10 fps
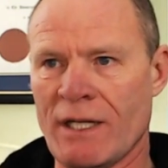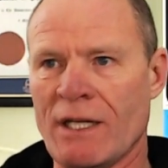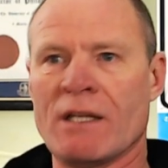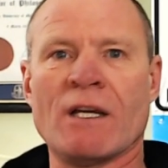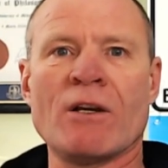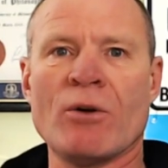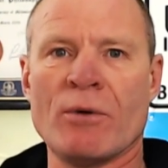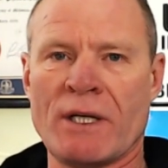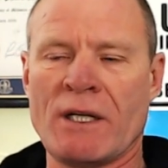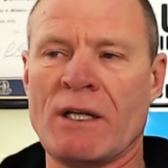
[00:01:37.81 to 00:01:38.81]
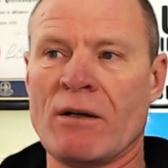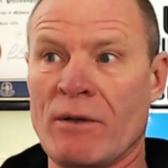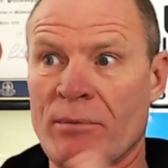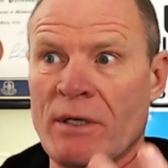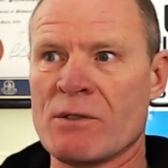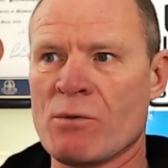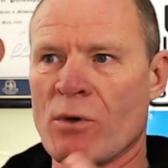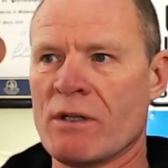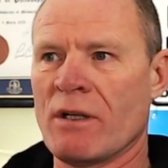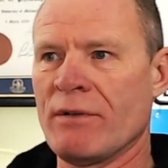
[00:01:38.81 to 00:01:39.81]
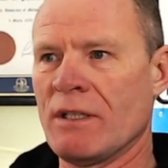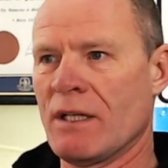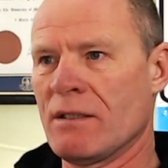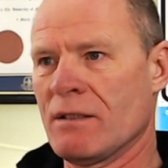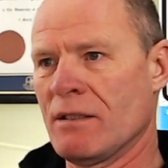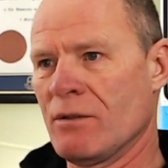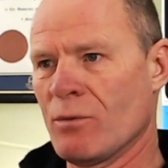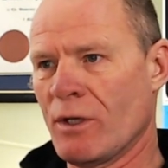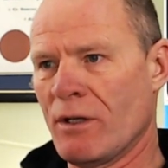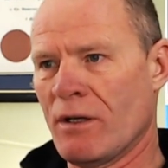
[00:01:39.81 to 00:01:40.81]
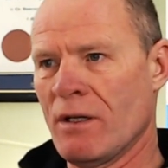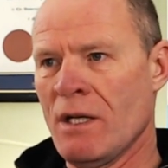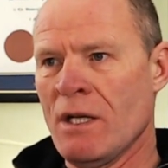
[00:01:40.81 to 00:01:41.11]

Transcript: can get that going and get all the bugs worked out of it and that and whatnot.